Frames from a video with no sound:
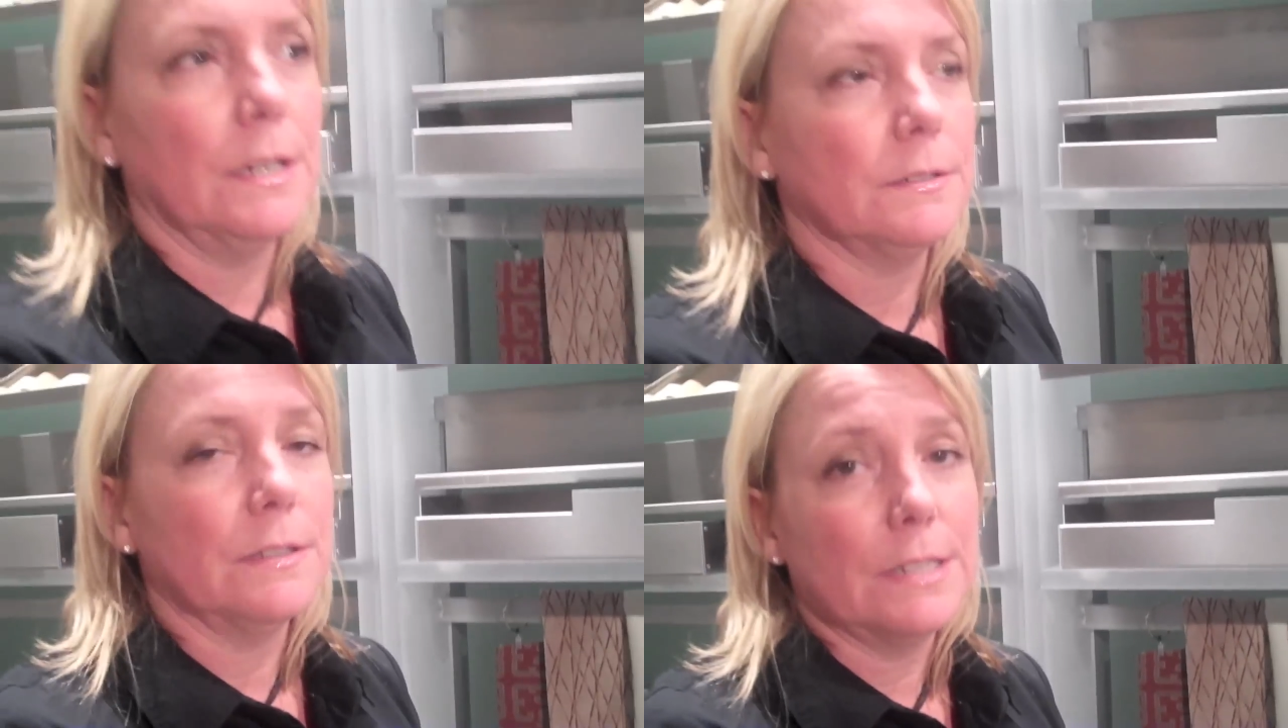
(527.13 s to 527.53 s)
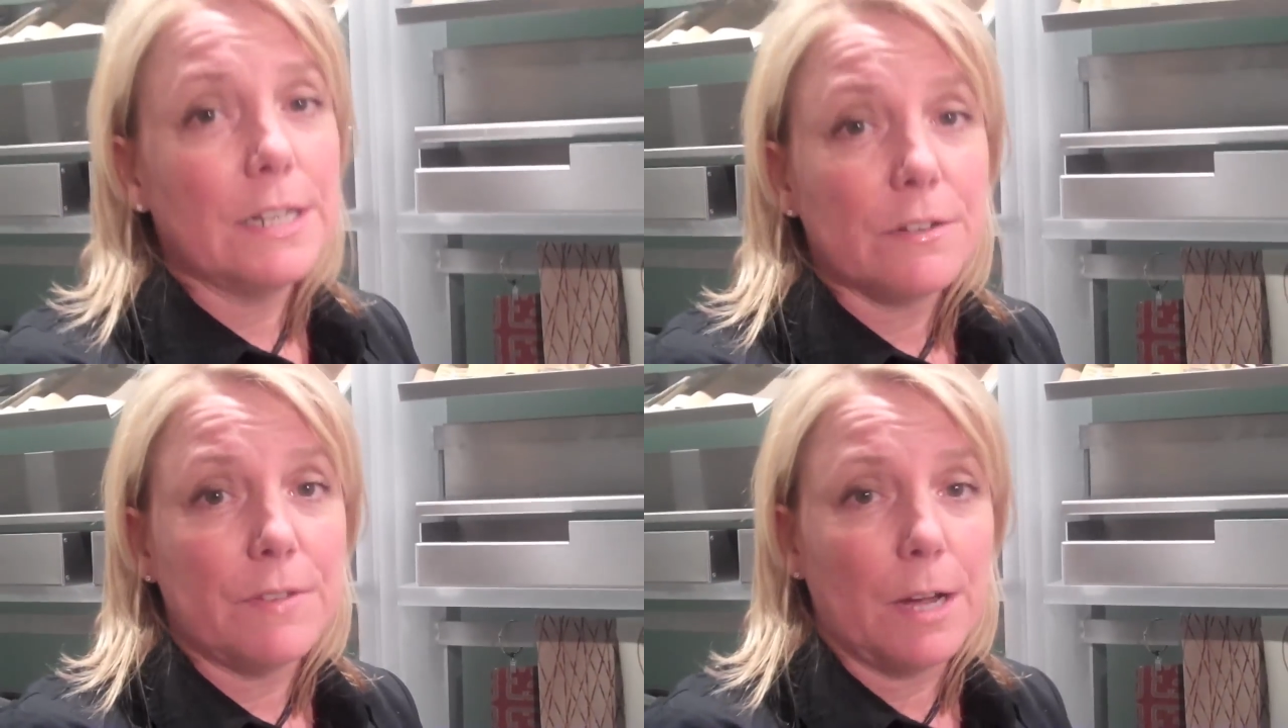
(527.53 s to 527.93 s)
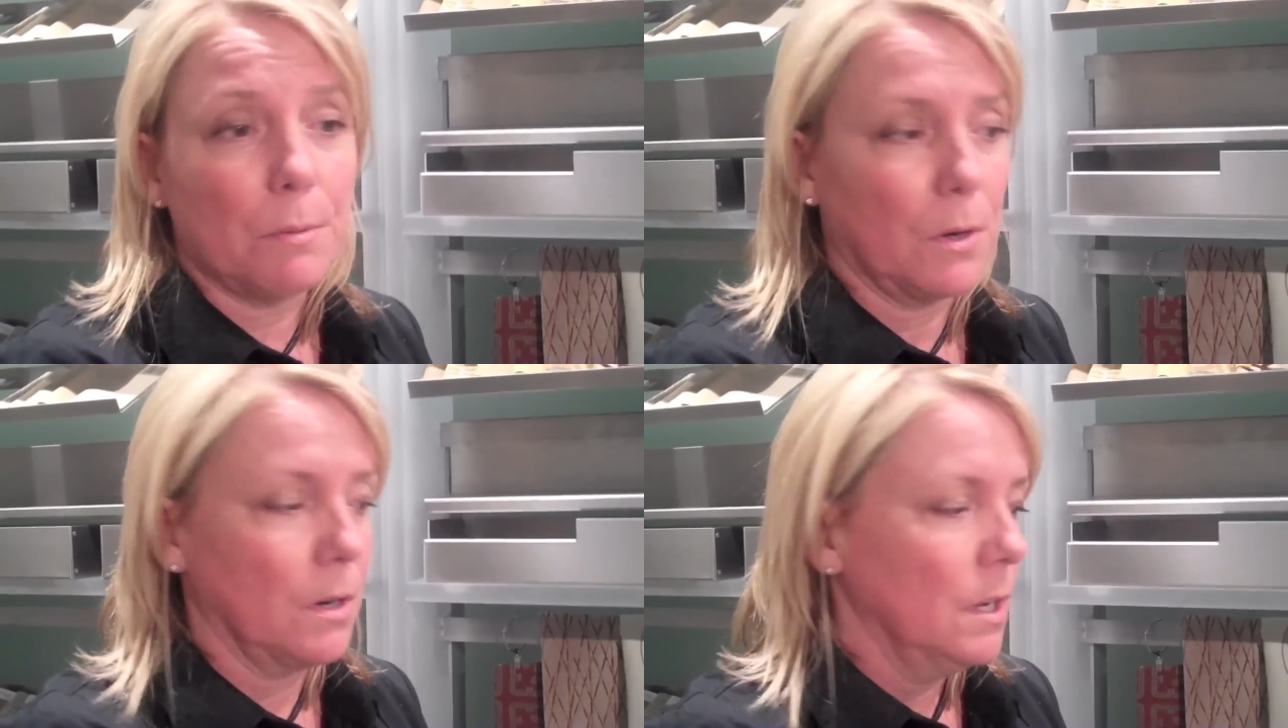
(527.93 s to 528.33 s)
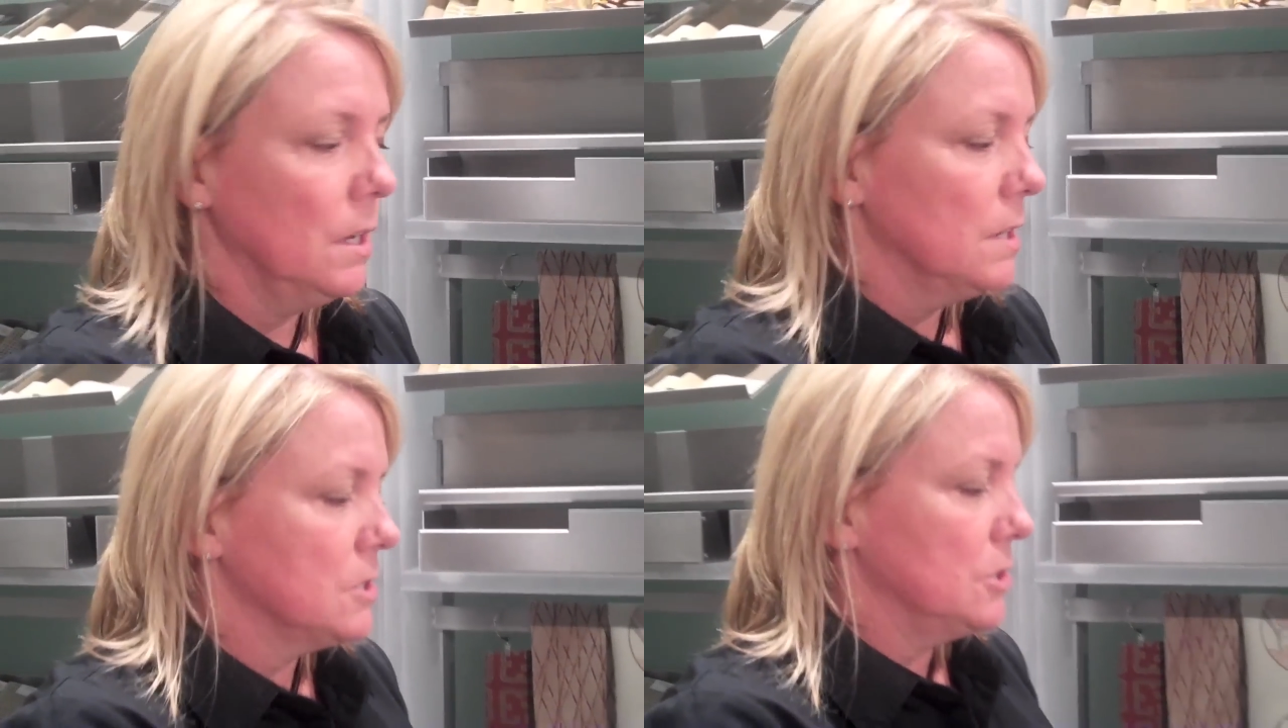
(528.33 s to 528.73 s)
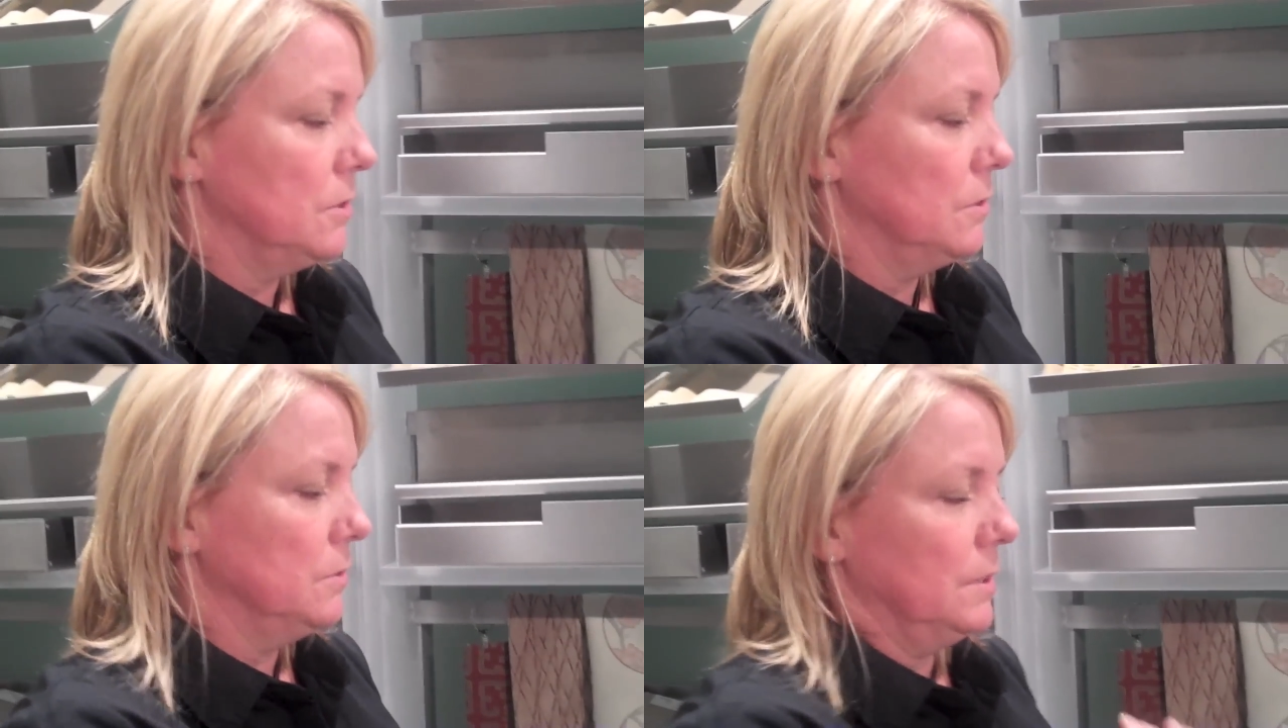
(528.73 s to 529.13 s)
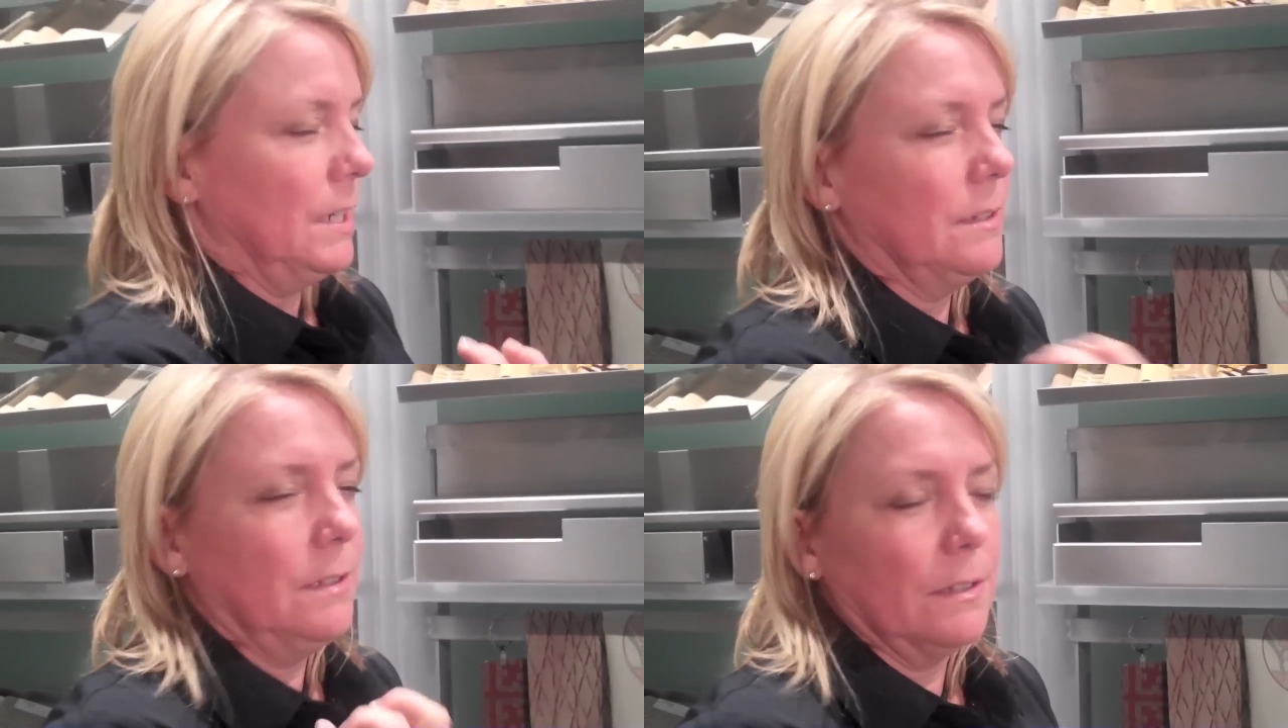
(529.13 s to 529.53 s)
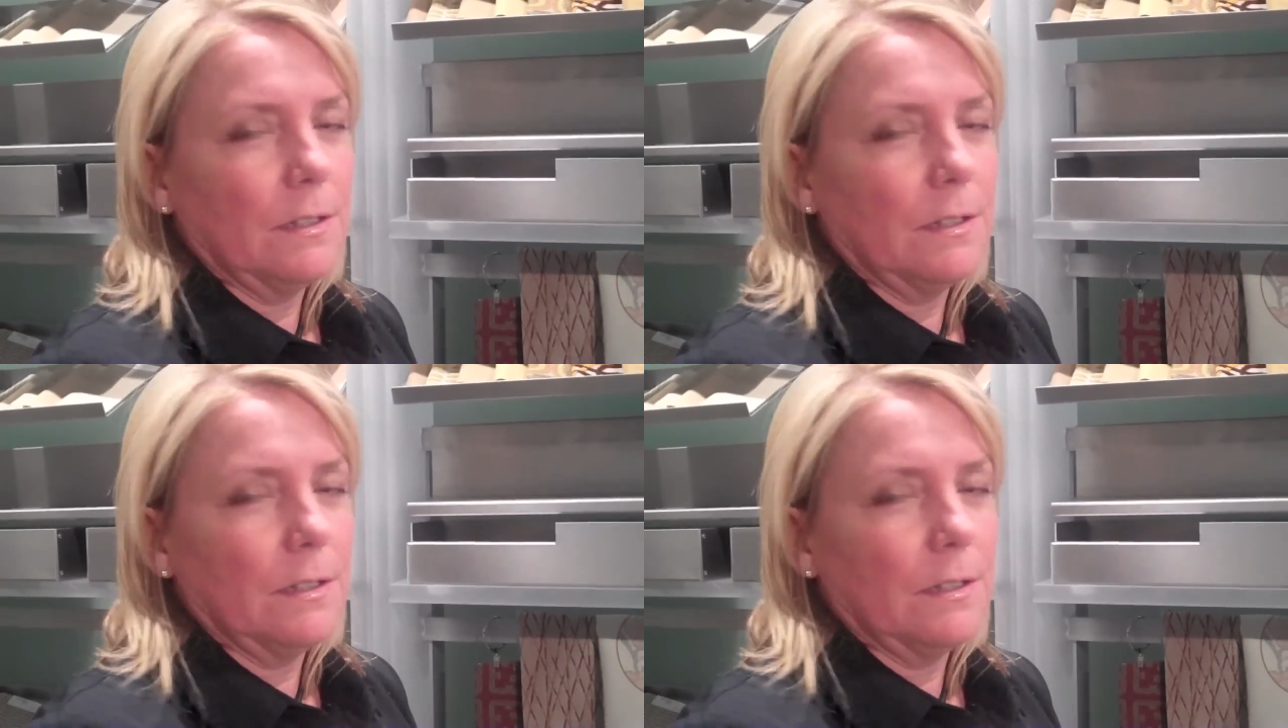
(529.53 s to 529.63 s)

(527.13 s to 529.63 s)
a synthetic fiber, to get the,